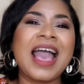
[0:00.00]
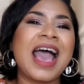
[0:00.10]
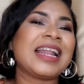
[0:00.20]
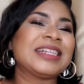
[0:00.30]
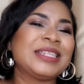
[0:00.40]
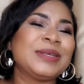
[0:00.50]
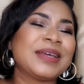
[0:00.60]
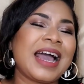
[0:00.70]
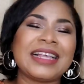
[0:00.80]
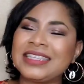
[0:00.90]
and I'll see you
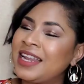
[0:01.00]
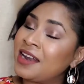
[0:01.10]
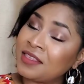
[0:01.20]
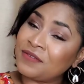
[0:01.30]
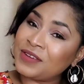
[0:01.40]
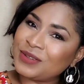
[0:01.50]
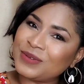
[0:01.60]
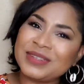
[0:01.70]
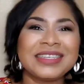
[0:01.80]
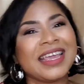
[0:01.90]
guys in another video
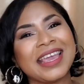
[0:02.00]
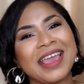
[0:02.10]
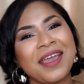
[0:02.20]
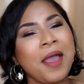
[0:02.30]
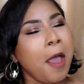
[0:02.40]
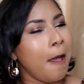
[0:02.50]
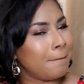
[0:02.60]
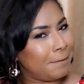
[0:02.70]
soon. Take care.